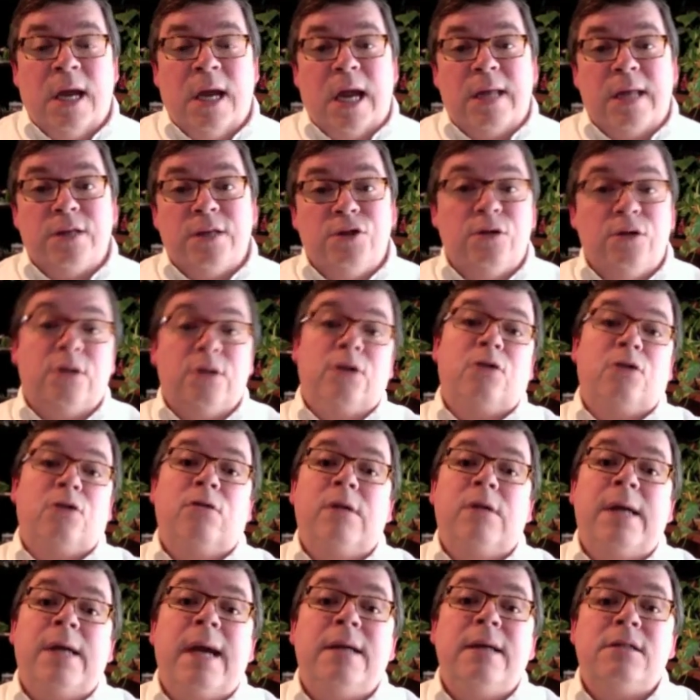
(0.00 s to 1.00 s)
and that you can
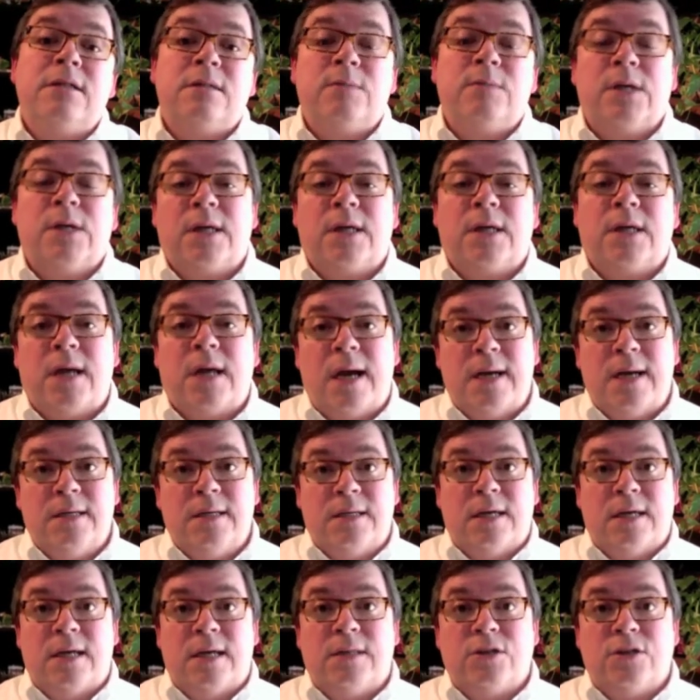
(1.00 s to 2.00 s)
create some of the
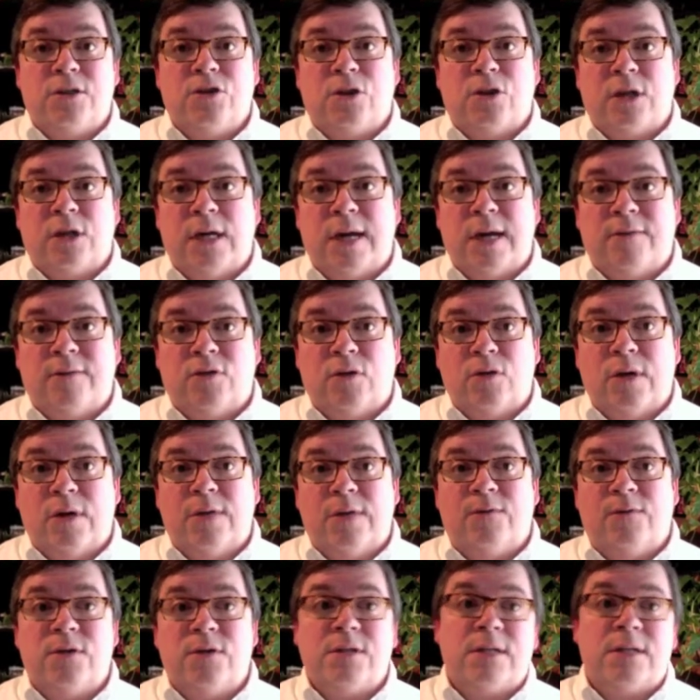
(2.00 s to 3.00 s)
content that you're going to have to
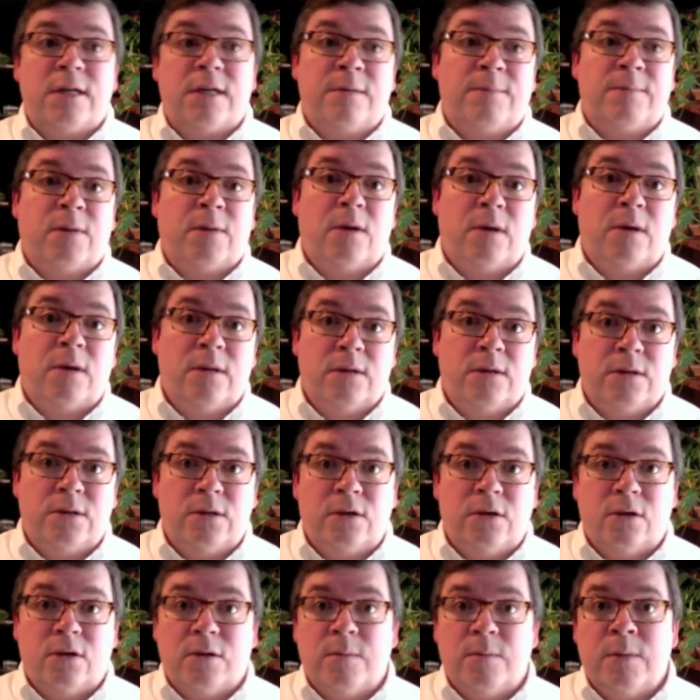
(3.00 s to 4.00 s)
create for the second part of the
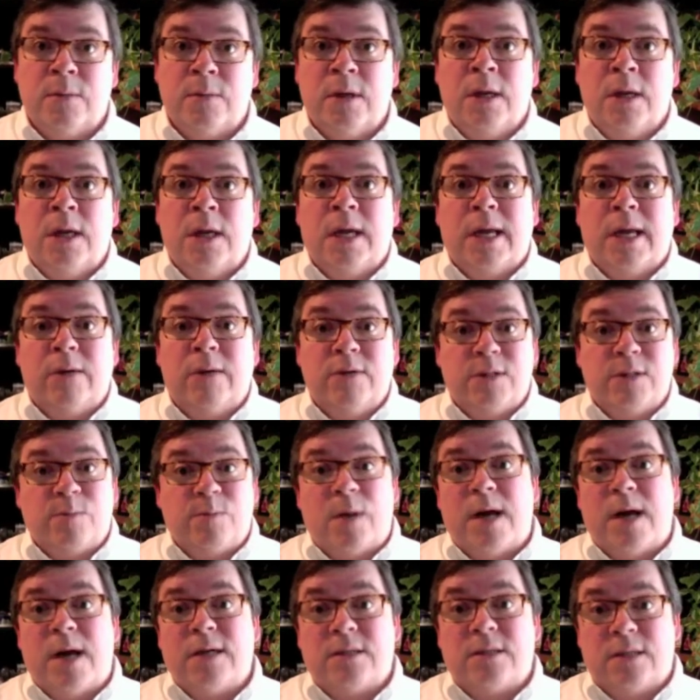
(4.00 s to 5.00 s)
term in
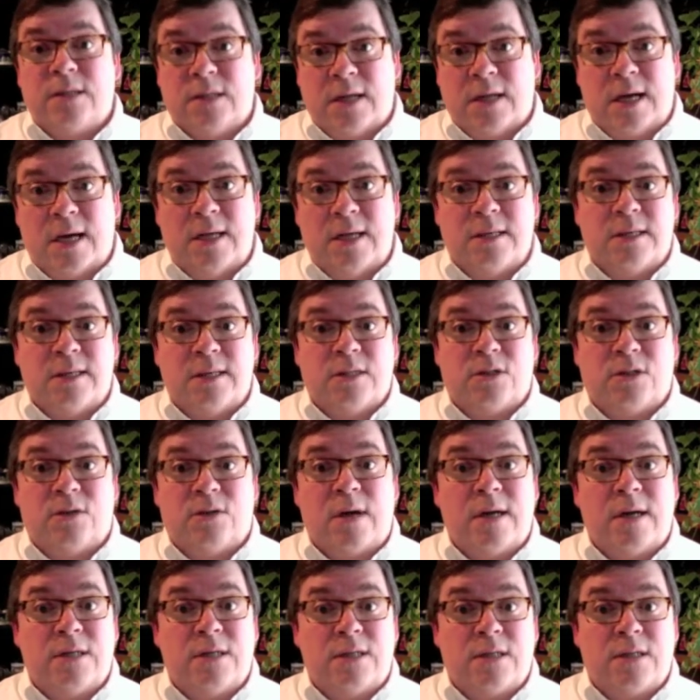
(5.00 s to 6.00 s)
response to the content
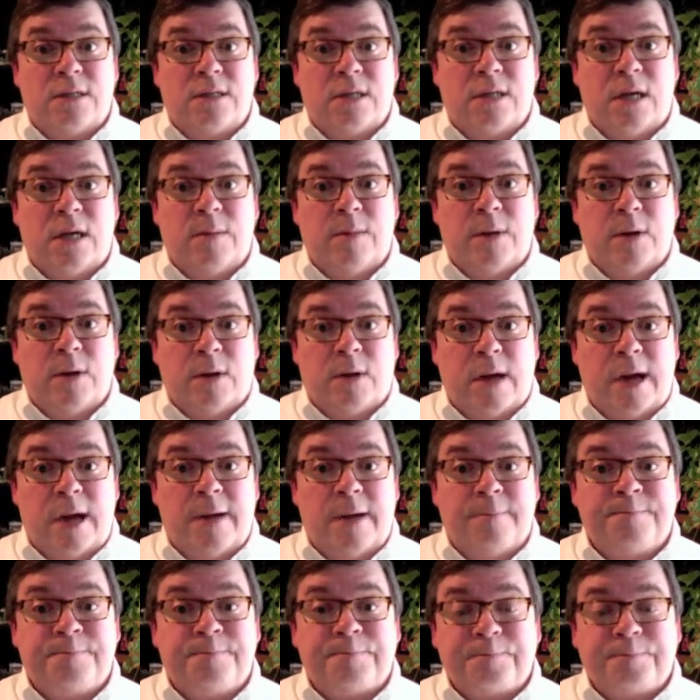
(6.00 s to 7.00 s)
strategy assignment.
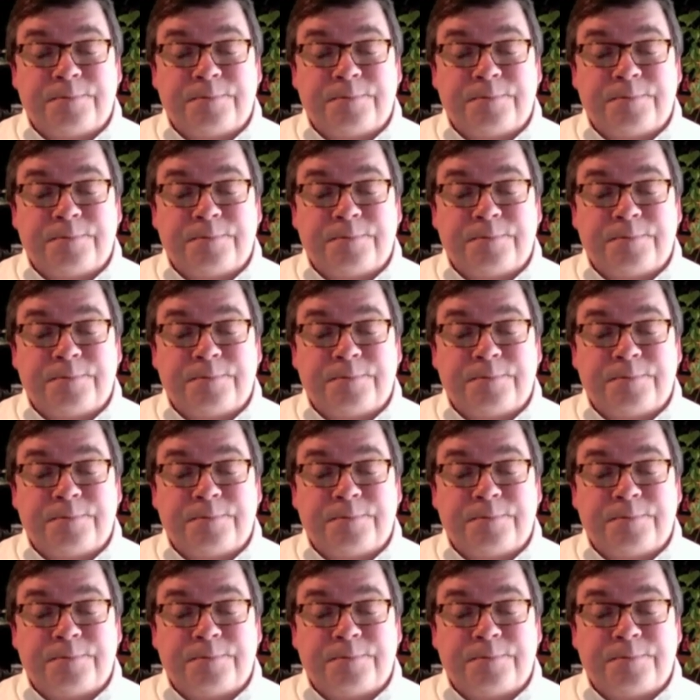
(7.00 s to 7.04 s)
Okay,